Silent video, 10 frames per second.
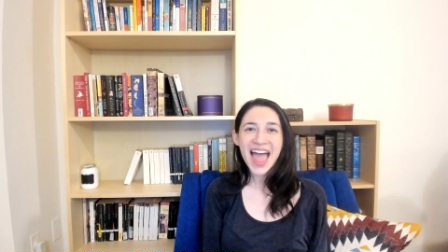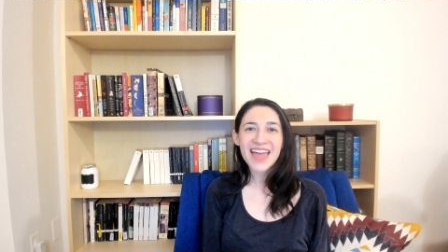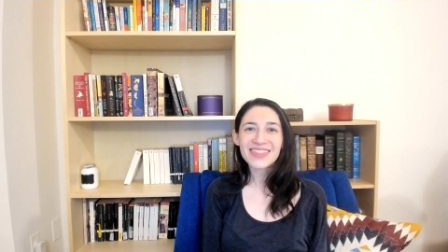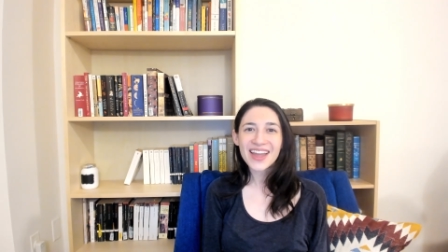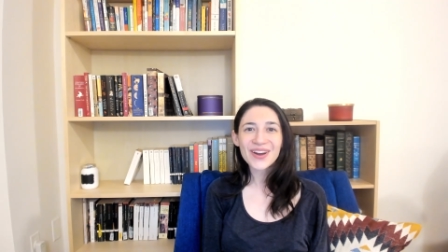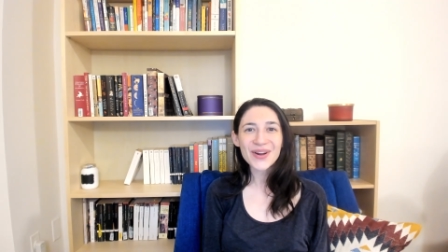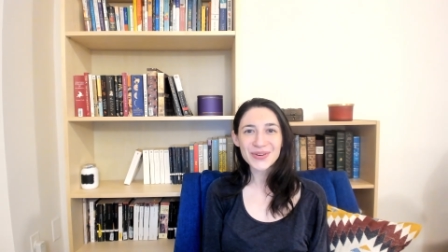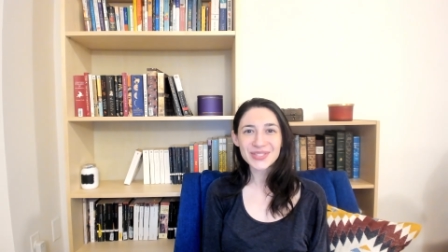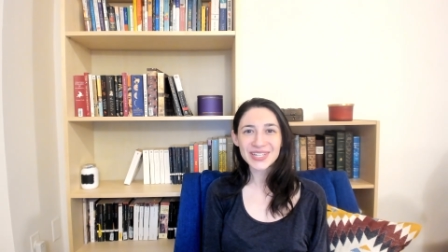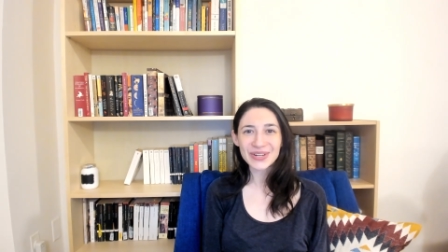And they are
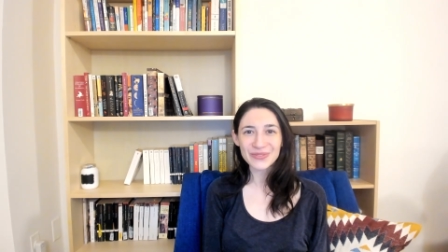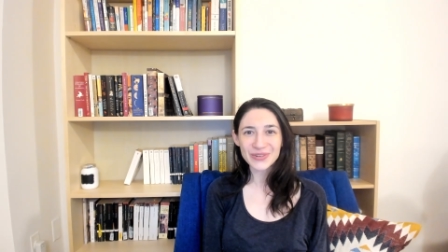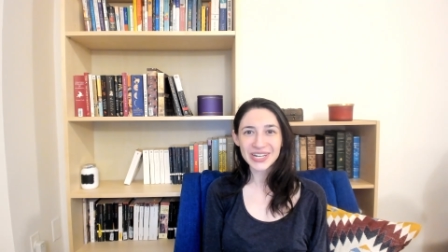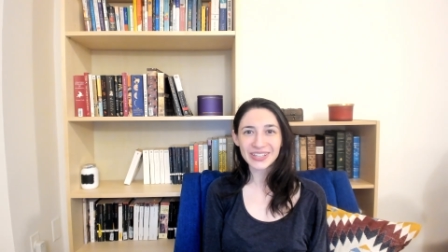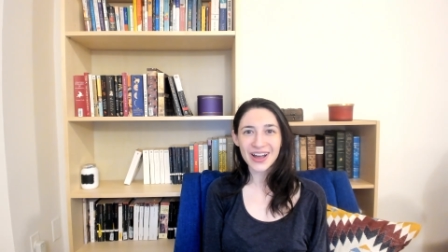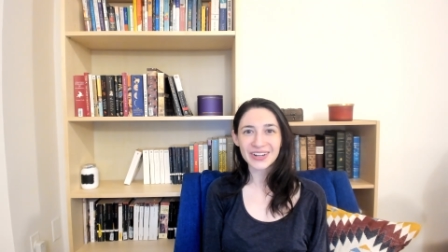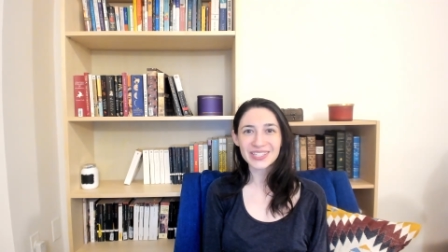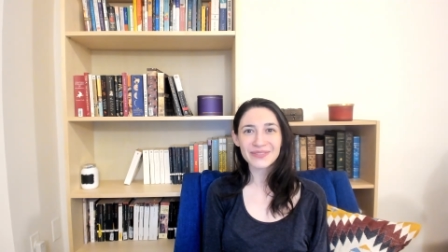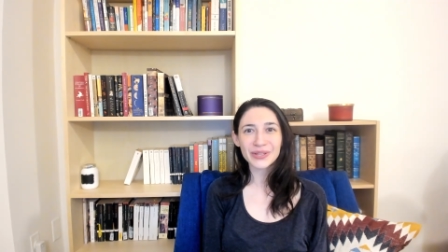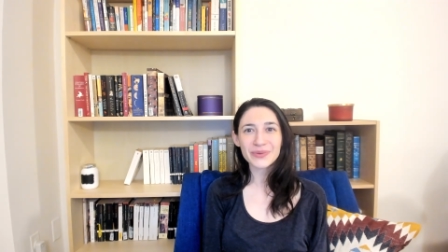hosting
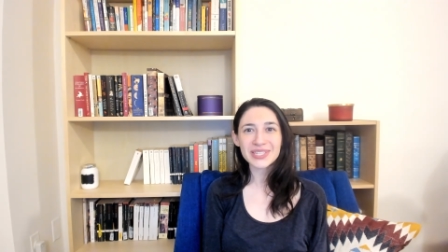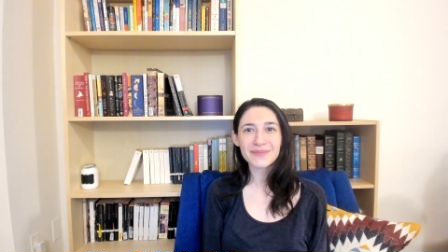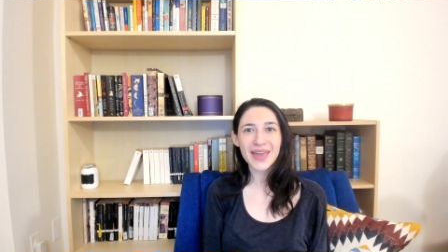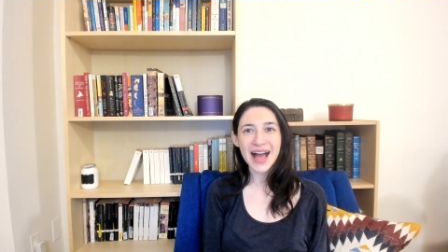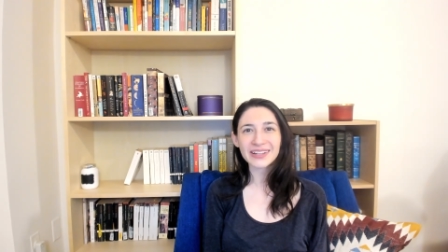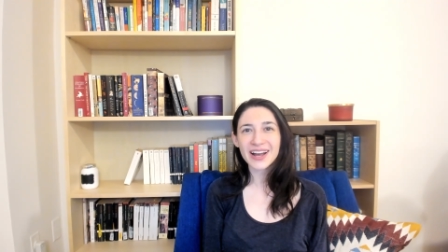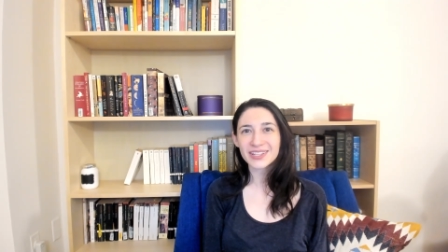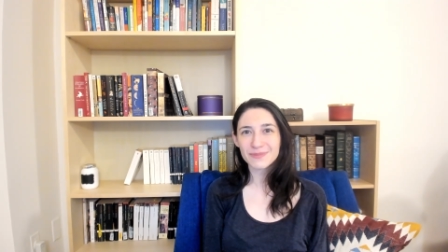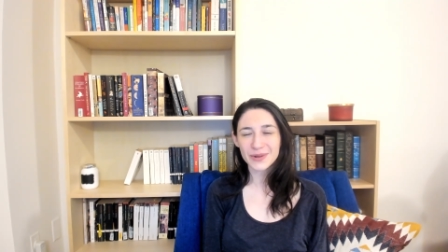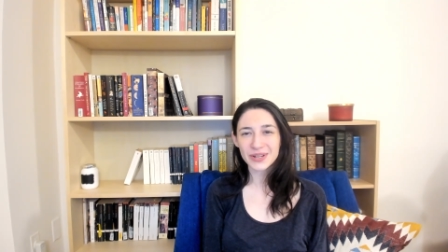read-alongs of Louisa May
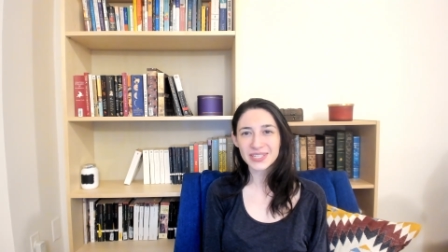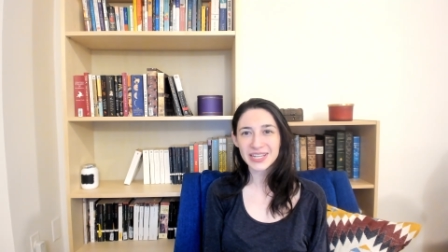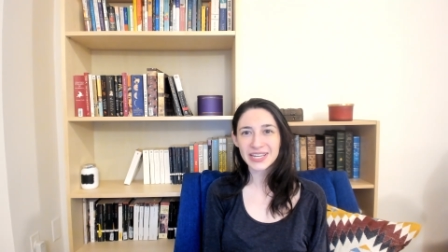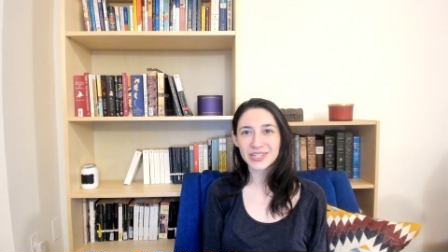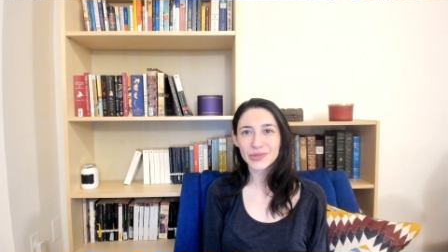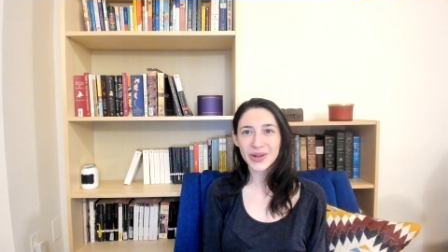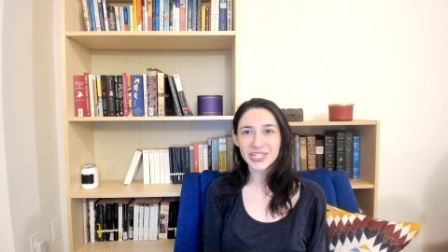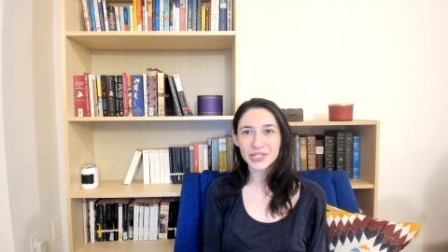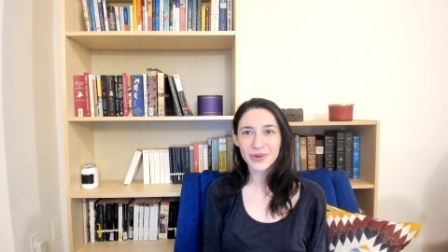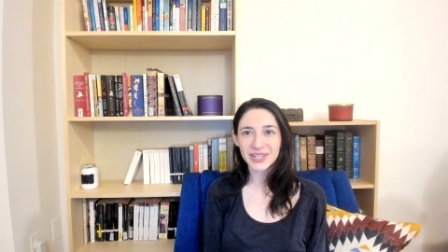Alcott's books in
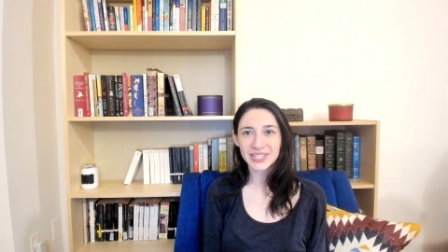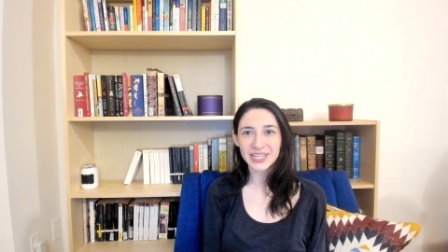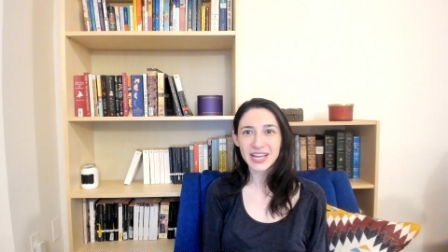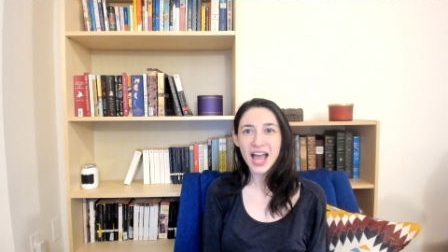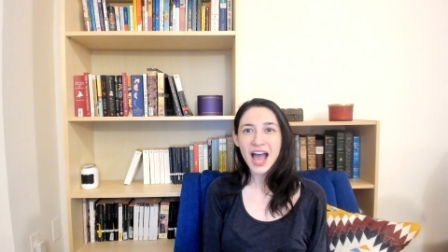2020.